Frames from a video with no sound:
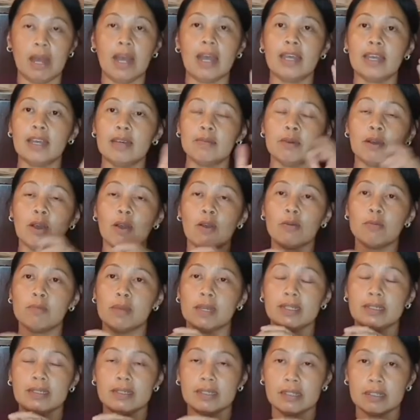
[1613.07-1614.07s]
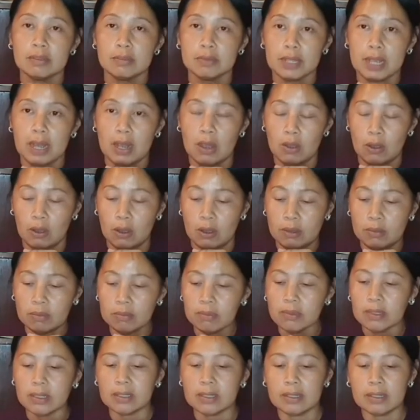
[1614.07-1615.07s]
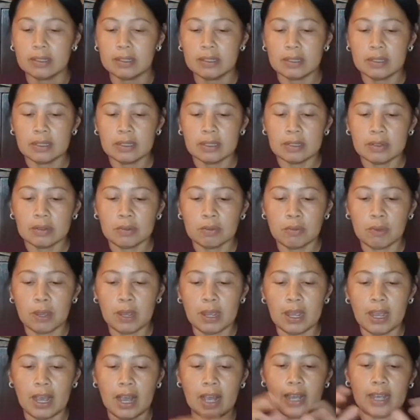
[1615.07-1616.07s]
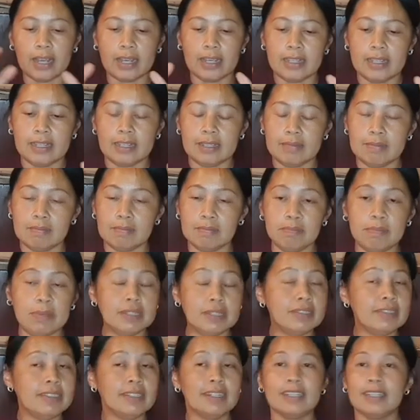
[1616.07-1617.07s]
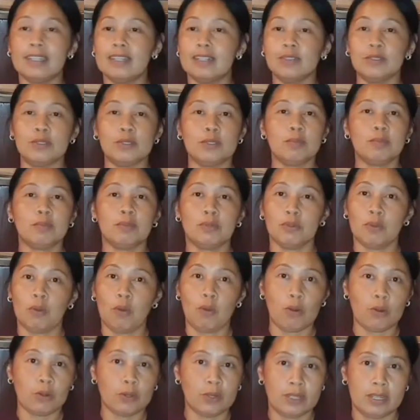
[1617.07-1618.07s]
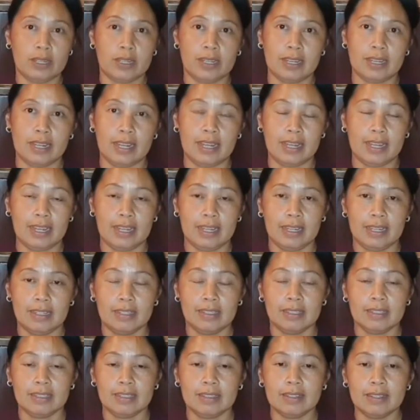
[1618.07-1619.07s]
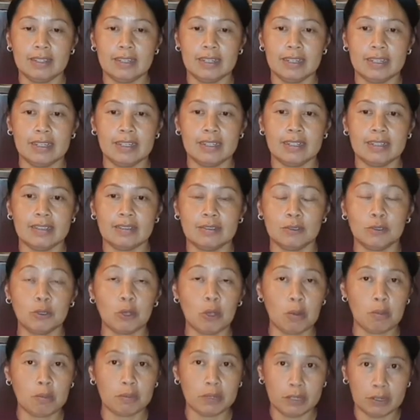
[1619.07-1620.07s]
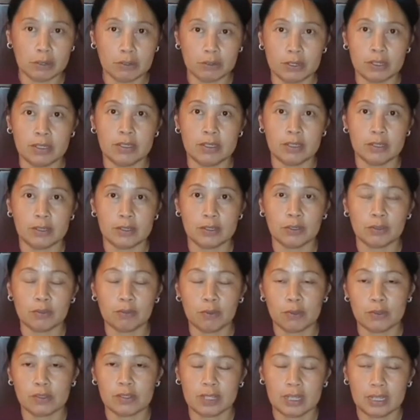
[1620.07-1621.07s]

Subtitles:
I have a homemade serums at home where I just put all the top ingredients for